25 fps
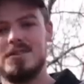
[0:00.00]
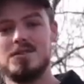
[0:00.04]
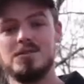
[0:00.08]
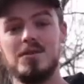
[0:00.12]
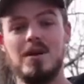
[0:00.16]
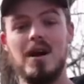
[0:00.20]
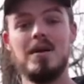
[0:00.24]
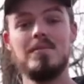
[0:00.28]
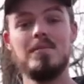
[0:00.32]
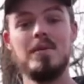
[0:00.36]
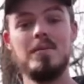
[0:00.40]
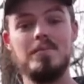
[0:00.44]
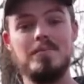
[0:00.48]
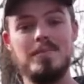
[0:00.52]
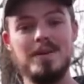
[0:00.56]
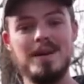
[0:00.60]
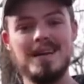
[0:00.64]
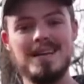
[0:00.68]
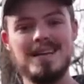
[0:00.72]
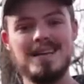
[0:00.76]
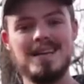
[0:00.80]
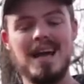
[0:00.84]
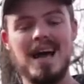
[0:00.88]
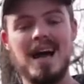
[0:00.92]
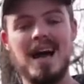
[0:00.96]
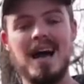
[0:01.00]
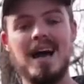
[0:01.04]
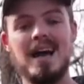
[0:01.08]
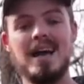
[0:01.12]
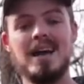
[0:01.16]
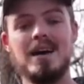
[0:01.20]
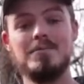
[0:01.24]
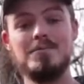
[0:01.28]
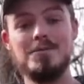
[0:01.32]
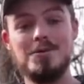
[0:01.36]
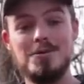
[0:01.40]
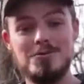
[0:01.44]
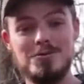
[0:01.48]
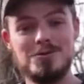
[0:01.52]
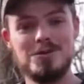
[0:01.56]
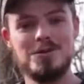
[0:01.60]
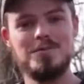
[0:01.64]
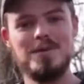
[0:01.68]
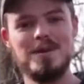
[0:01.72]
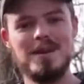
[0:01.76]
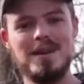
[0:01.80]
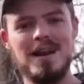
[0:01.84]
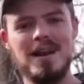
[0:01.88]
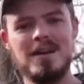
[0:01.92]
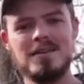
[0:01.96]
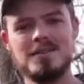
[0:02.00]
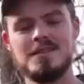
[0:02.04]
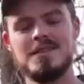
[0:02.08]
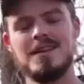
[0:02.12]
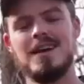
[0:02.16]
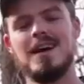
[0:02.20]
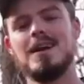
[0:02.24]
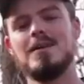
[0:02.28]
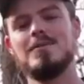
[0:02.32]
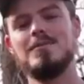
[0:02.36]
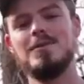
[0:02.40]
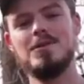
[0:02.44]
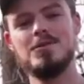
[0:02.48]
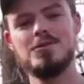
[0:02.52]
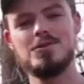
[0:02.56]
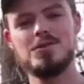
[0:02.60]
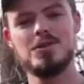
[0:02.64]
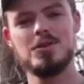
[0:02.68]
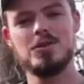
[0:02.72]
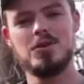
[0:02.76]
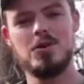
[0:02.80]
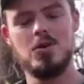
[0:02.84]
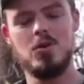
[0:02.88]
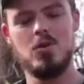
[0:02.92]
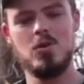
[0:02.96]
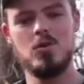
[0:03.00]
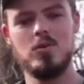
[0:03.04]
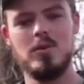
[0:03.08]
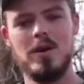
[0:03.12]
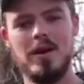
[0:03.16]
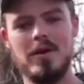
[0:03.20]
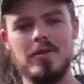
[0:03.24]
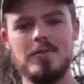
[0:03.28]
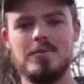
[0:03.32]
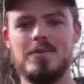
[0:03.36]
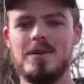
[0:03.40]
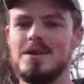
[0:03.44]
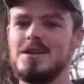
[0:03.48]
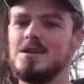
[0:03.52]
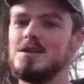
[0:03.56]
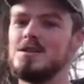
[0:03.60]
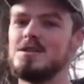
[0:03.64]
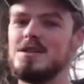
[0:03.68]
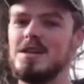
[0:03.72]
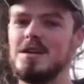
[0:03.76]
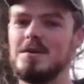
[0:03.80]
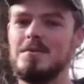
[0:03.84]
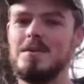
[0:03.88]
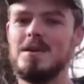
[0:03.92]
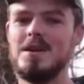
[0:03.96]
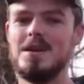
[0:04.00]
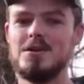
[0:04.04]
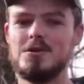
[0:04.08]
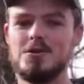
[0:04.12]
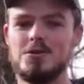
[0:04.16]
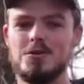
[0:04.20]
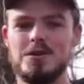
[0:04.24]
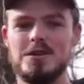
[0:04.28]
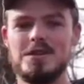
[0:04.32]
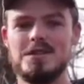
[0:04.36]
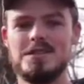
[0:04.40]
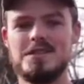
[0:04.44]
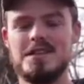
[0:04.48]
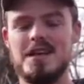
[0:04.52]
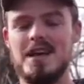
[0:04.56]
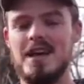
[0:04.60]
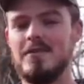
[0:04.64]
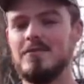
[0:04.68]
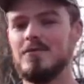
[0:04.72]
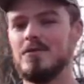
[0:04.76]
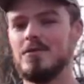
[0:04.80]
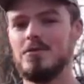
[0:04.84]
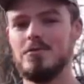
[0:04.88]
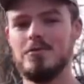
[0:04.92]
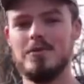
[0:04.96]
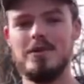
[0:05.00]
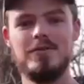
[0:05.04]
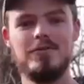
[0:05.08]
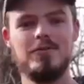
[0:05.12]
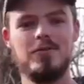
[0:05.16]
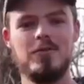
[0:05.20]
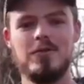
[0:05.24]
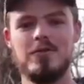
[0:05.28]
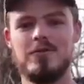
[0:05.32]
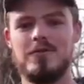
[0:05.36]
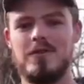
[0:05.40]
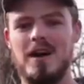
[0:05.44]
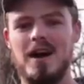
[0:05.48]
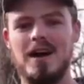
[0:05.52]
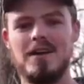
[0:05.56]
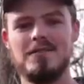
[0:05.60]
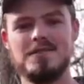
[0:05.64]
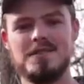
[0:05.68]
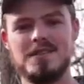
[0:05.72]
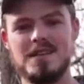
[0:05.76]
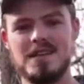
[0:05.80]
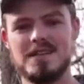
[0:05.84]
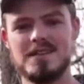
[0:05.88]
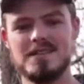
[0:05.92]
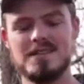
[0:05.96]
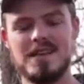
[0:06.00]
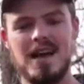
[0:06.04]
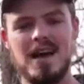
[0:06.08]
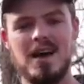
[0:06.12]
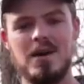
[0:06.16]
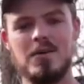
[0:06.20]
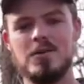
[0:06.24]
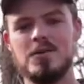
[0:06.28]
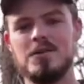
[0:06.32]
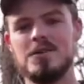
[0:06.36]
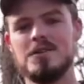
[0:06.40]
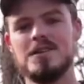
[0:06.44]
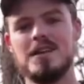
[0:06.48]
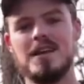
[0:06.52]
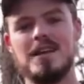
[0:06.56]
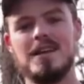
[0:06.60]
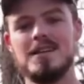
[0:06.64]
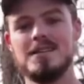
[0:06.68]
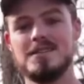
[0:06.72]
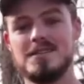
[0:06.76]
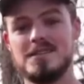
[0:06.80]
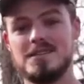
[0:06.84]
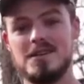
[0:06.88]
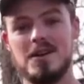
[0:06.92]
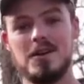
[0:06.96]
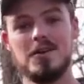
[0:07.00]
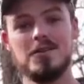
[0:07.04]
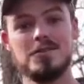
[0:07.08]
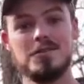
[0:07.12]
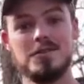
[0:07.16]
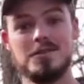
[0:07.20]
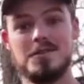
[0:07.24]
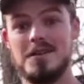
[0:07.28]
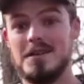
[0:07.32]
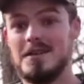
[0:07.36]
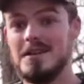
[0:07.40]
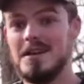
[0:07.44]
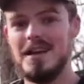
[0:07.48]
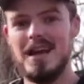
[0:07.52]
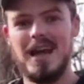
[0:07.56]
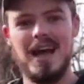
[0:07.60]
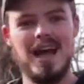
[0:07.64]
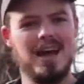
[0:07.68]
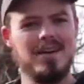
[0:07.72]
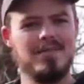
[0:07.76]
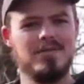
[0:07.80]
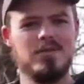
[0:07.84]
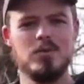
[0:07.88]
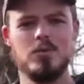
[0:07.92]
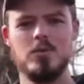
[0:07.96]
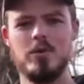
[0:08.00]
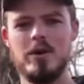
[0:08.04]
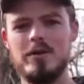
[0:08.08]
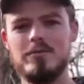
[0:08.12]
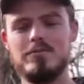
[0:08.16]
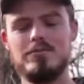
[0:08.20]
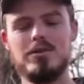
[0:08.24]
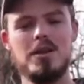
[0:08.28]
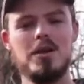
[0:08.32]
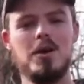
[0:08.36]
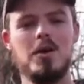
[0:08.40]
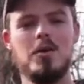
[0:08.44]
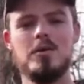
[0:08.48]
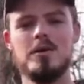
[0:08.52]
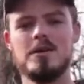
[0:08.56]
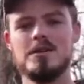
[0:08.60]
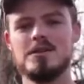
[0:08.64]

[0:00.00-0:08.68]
So I'm a big guy, I'm used to being outside, I'm used to the cold weather, but you stick me in a tree stand for three, four, five, six hours and it starts to have the wind blowing.